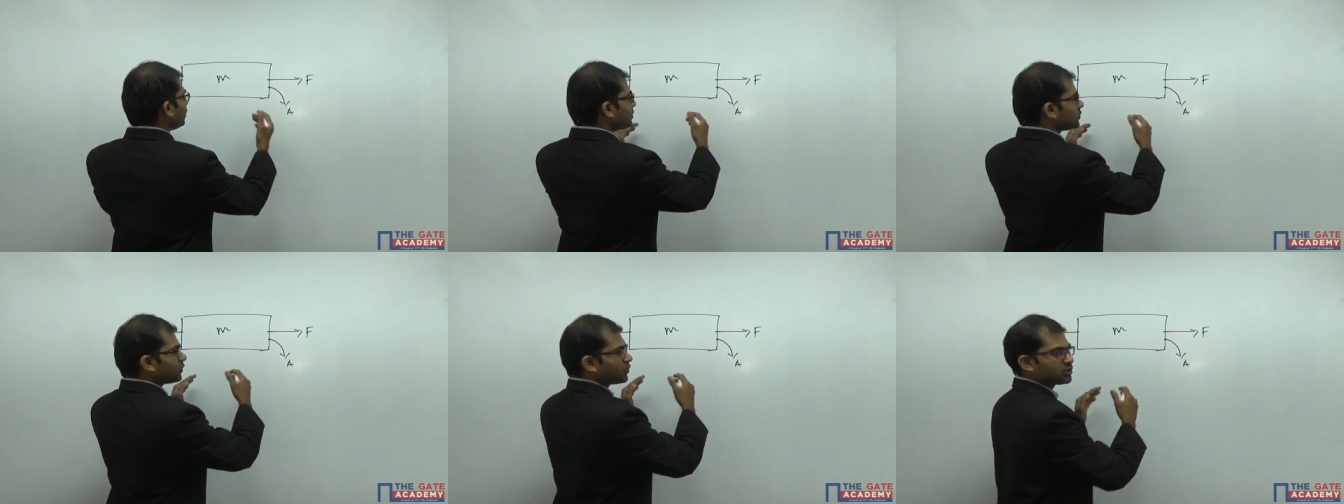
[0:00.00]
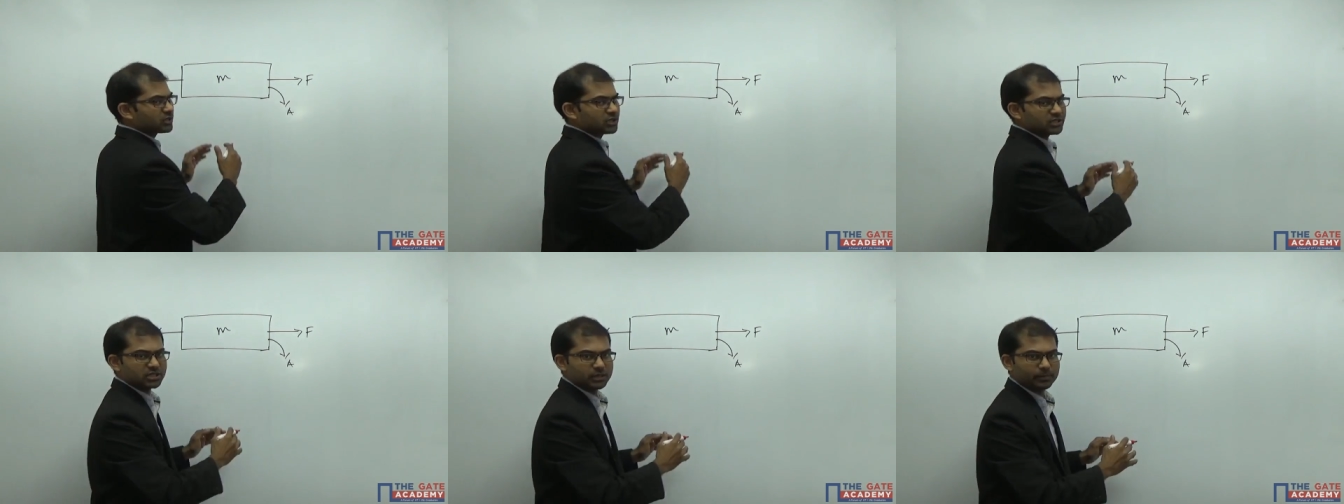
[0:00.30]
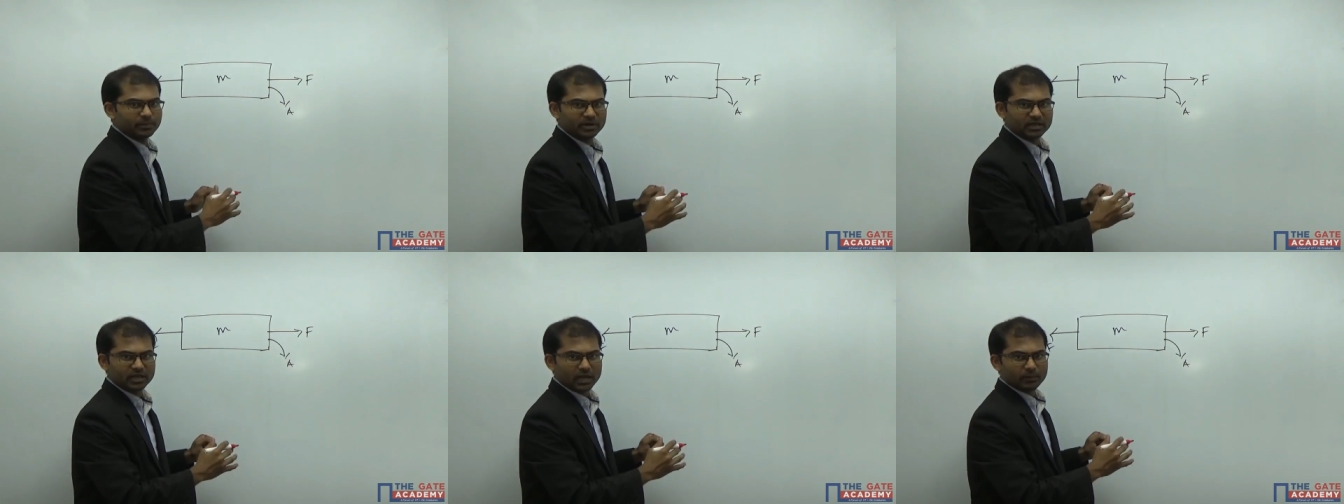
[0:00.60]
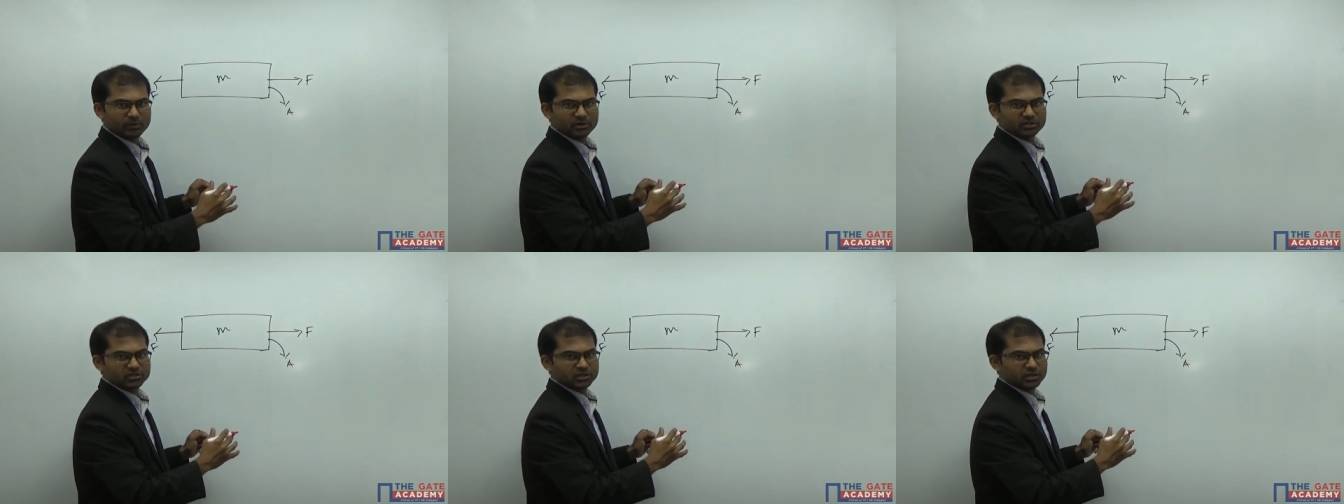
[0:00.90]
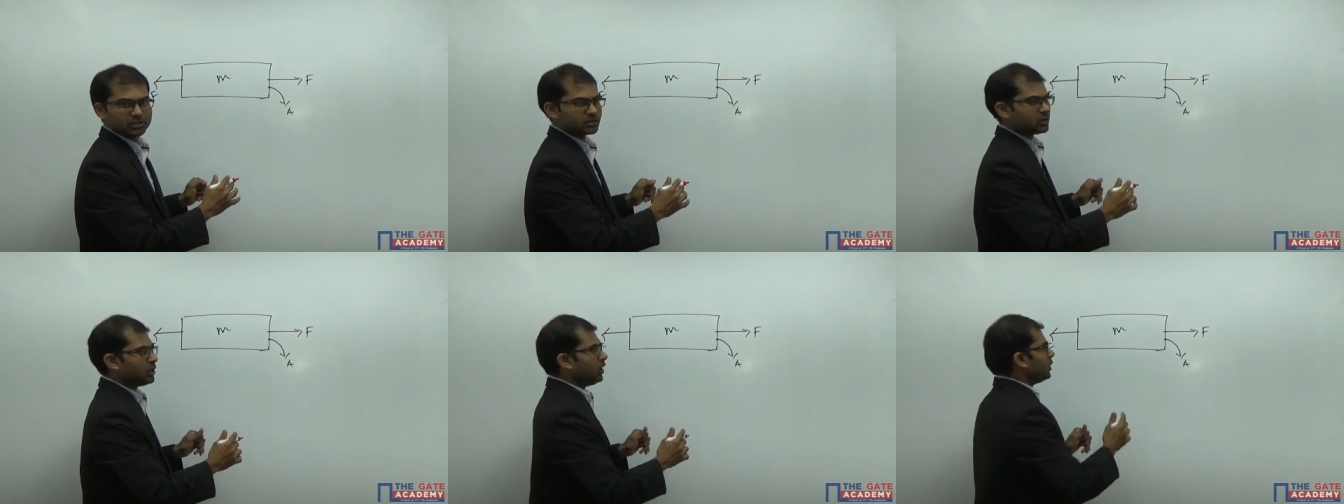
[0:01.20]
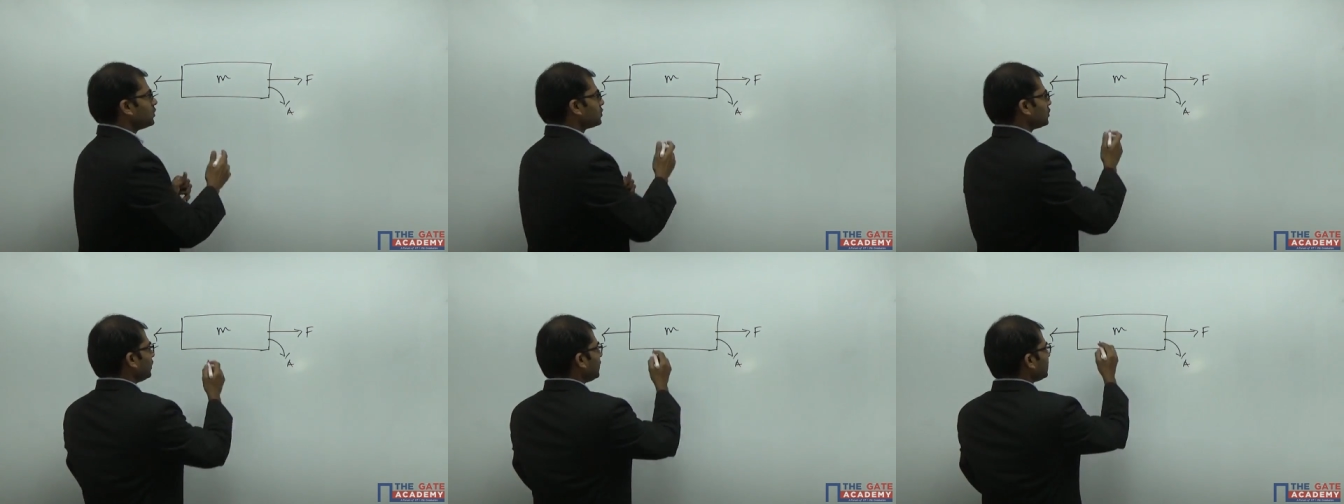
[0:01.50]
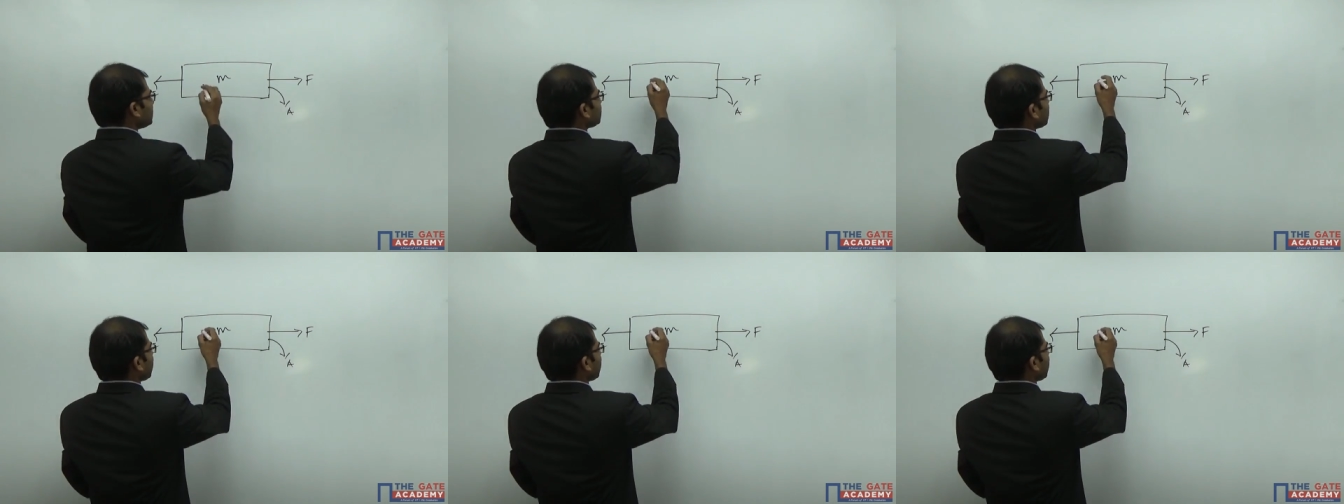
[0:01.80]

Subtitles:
to its original shape and dimensions. So it is